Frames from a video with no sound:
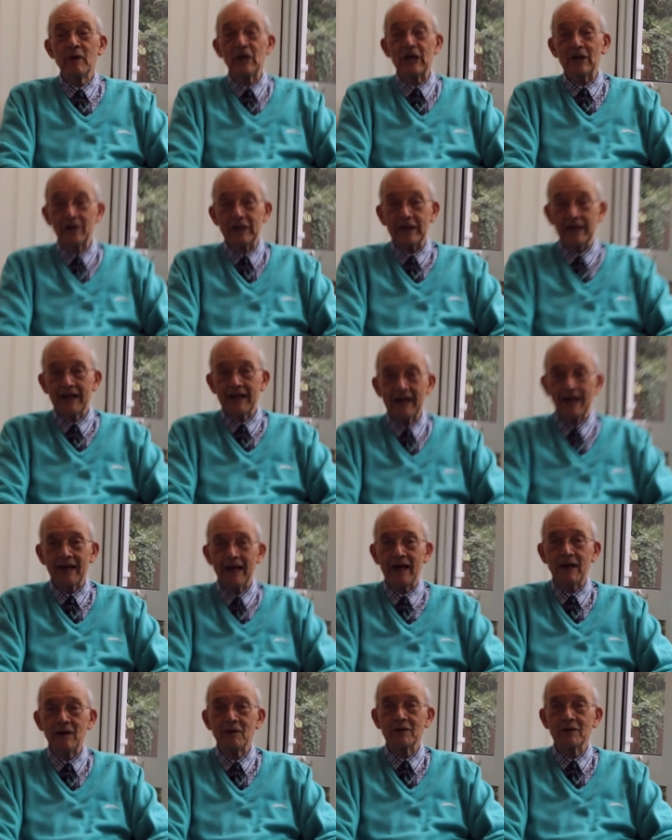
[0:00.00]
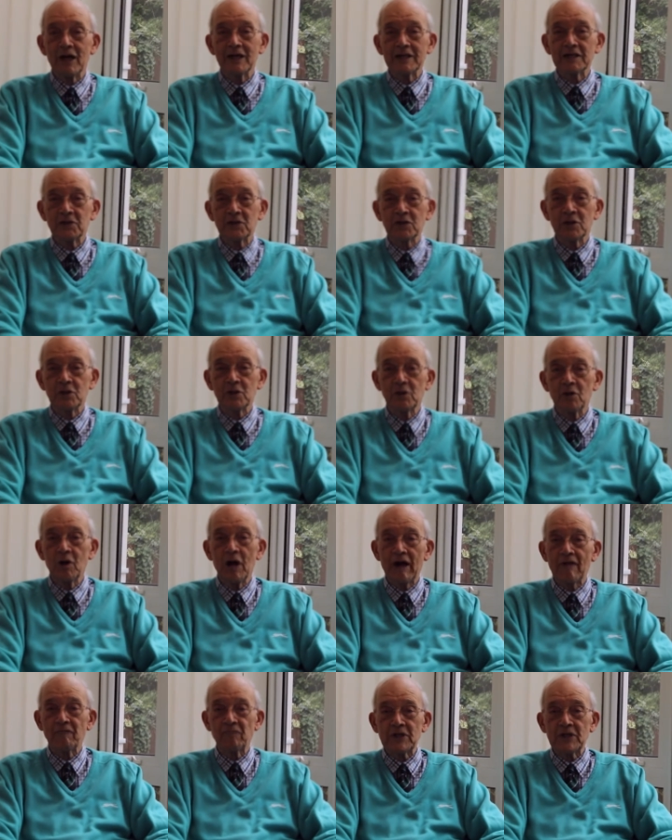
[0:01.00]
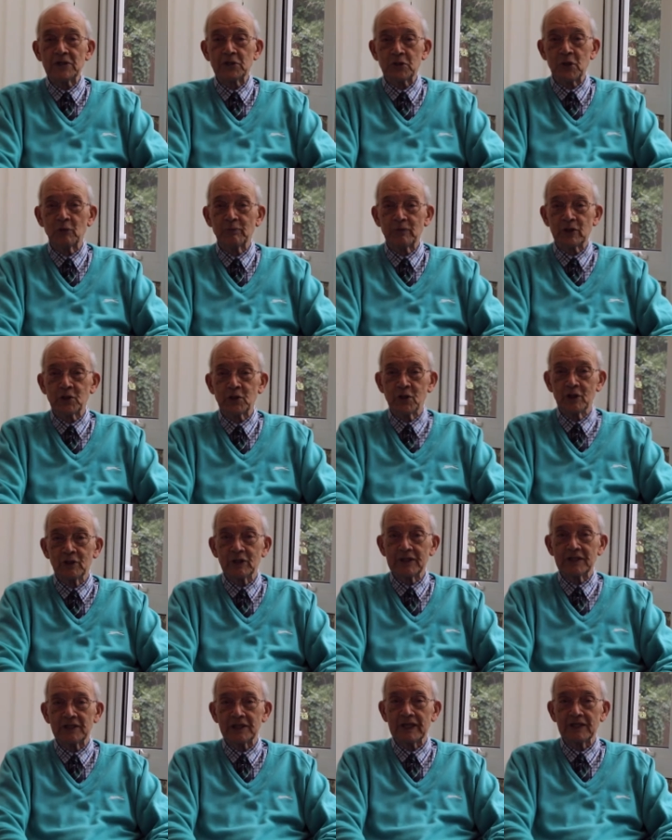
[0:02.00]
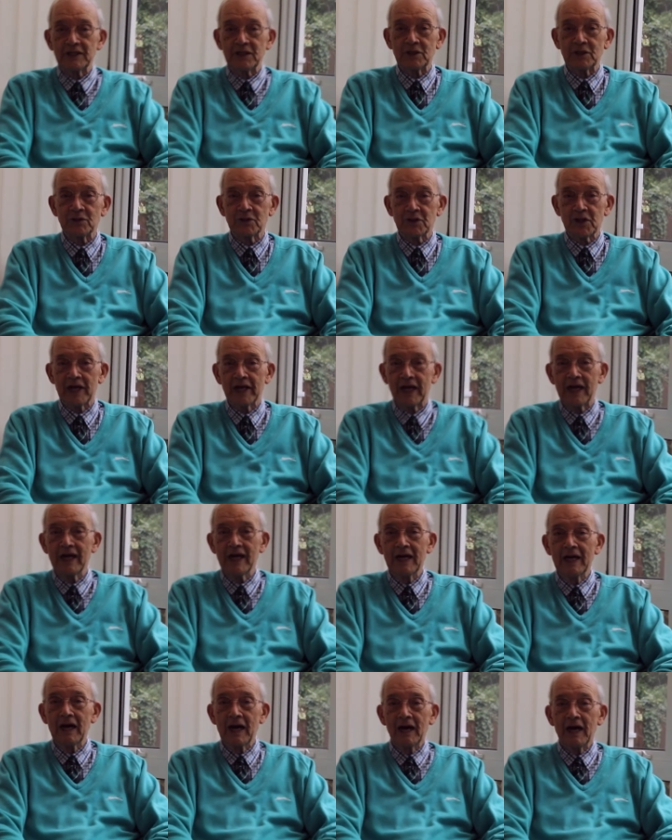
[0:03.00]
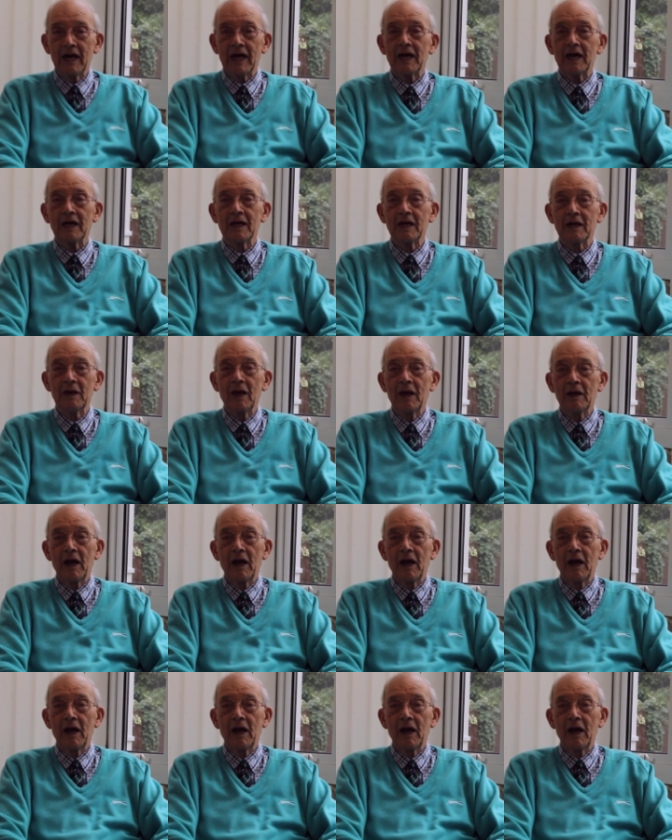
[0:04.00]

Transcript: Mary. How nice to have this opportunity to say uh,